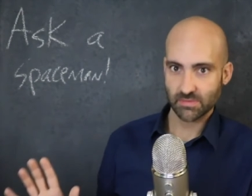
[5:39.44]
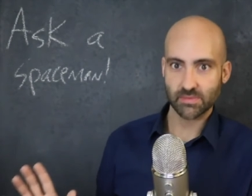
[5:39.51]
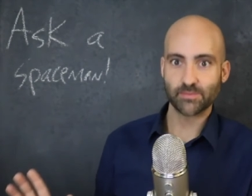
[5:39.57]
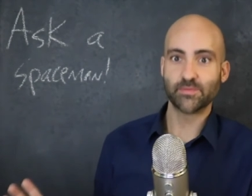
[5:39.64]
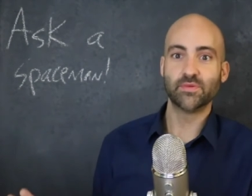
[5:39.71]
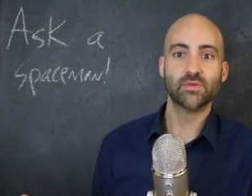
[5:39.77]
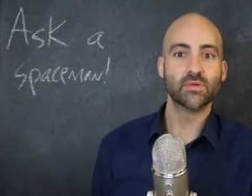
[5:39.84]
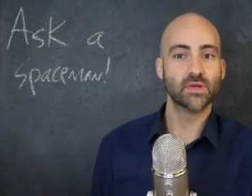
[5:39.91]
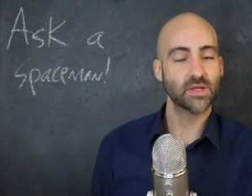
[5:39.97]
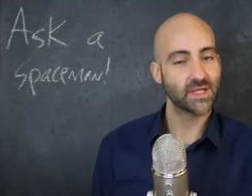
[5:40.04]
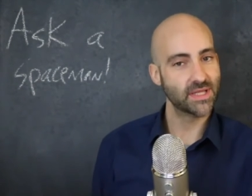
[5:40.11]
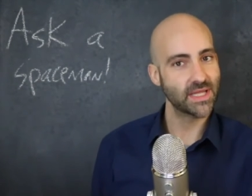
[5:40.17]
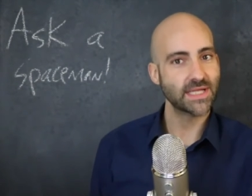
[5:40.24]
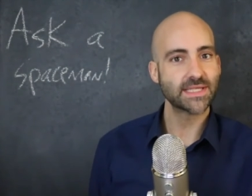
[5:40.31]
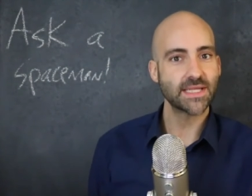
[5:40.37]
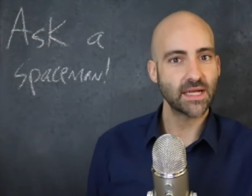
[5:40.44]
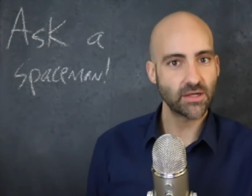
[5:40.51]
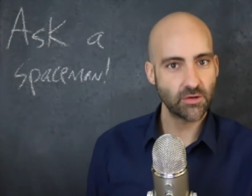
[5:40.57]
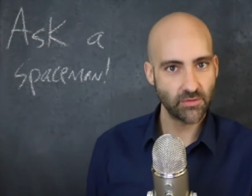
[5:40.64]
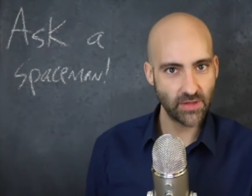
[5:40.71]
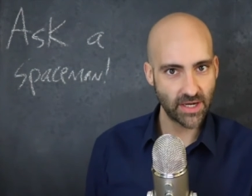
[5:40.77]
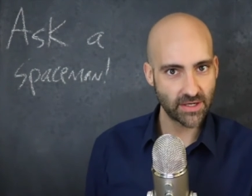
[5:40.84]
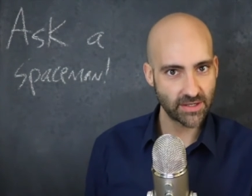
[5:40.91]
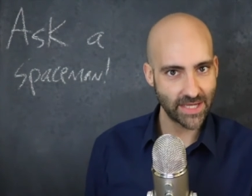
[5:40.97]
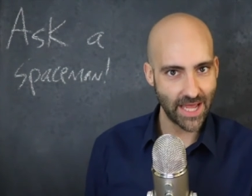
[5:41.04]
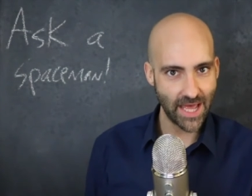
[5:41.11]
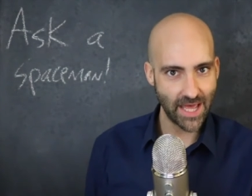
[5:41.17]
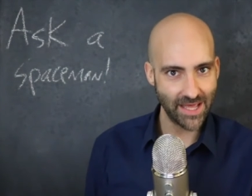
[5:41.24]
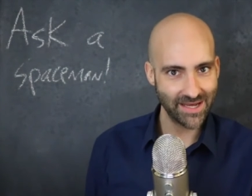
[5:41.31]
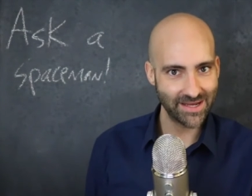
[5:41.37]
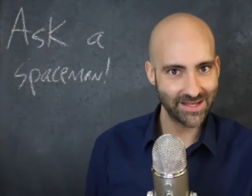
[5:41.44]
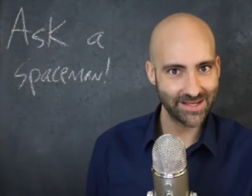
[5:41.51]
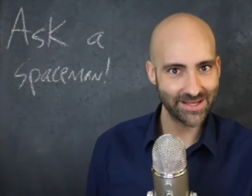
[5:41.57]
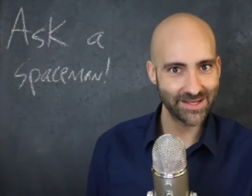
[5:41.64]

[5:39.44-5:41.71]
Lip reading: Let's not go there yet.